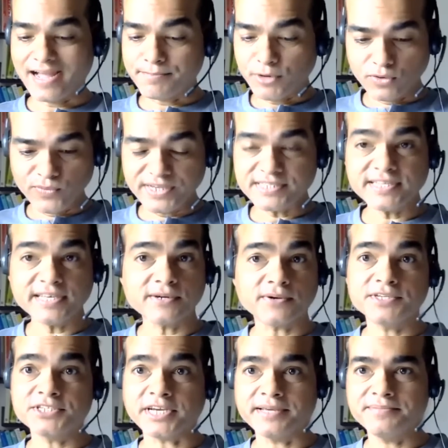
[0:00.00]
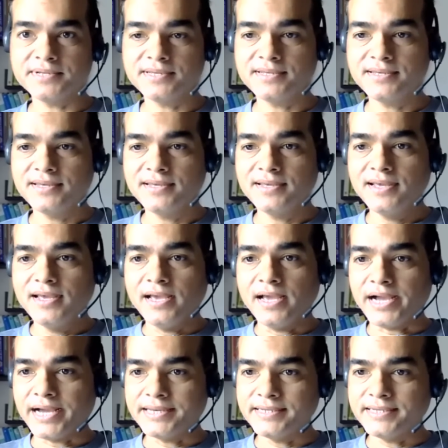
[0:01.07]
I'm always there on time.
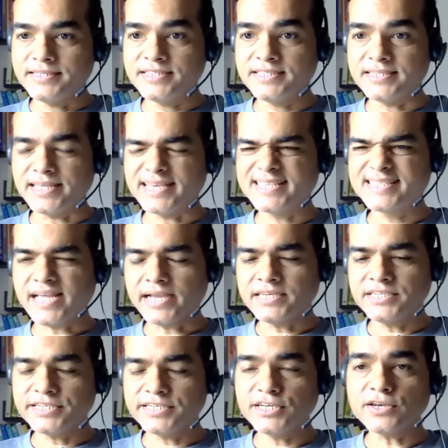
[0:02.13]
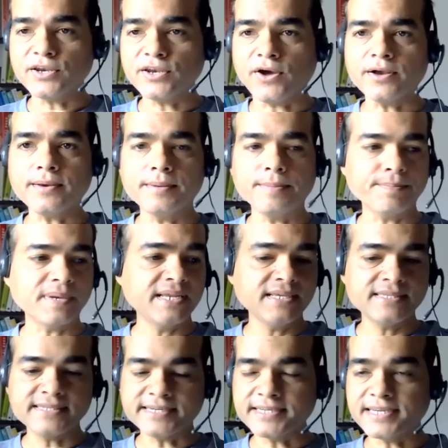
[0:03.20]
And it's exact 10 o'clock.
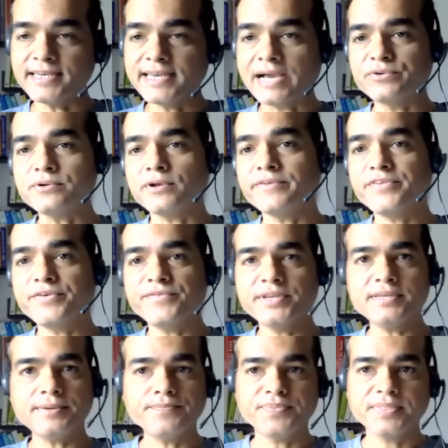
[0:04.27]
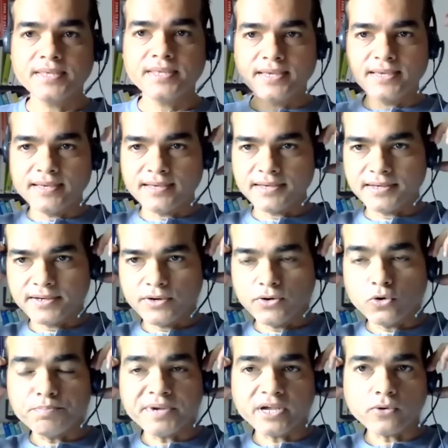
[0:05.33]
Please settle down, everyone.
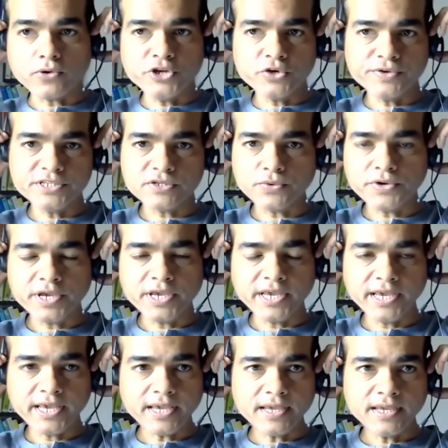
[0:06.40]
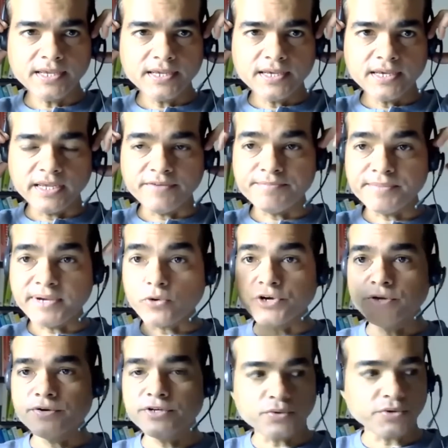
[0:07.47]
Hope my audio is okay. If my
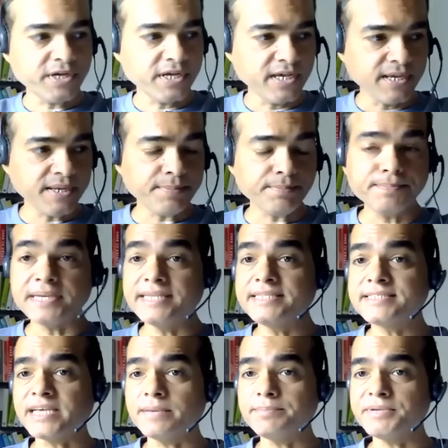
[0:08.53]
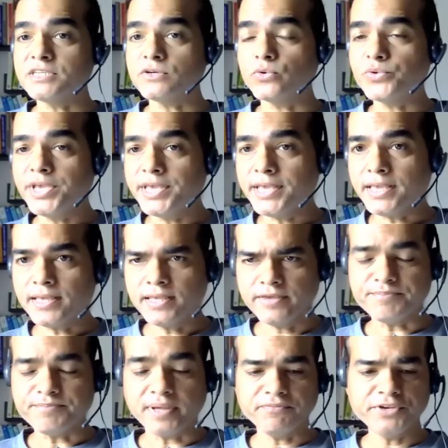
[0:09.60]
audio is okay, please type it okay.
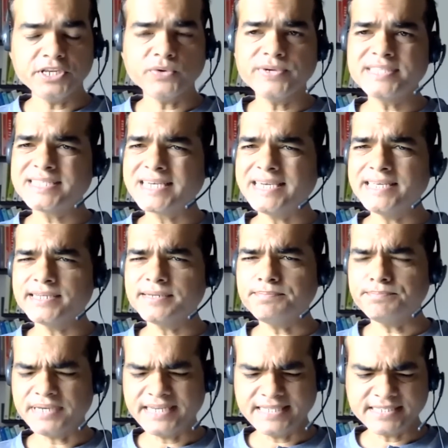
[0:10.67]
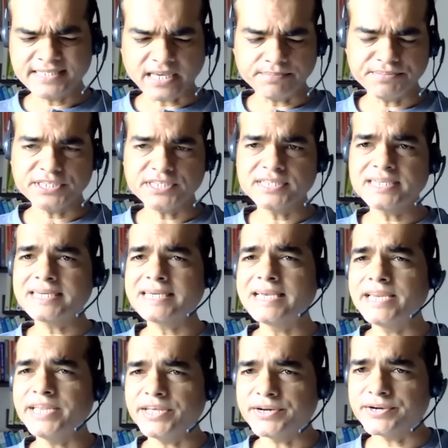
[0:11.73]
If my video is clear, please type it
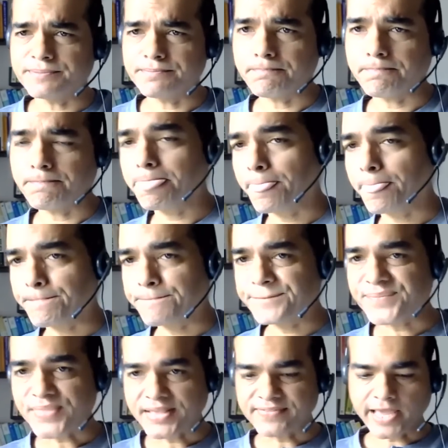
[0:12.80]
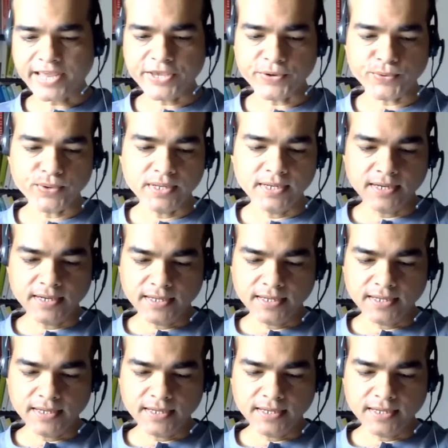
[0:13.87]
clear. Thank you.